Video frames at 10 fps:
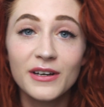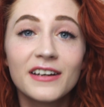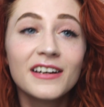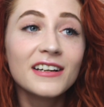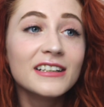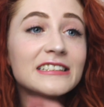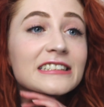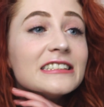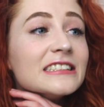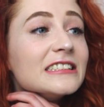but
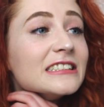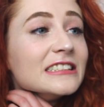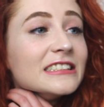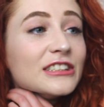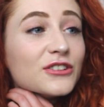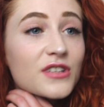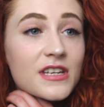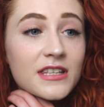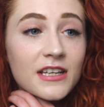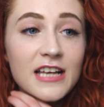you know,
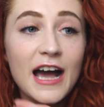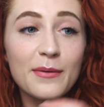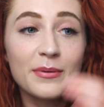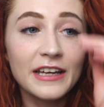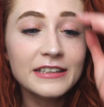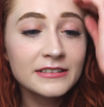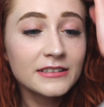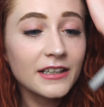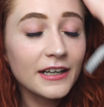these things happen.